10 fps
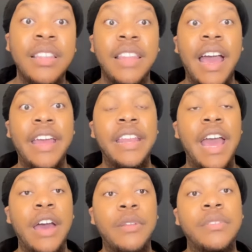Like,
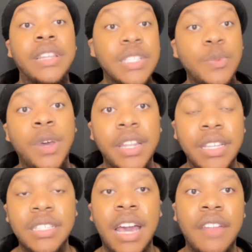now this one
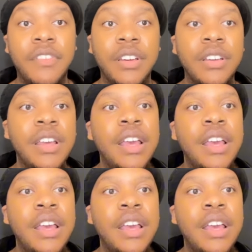is kind of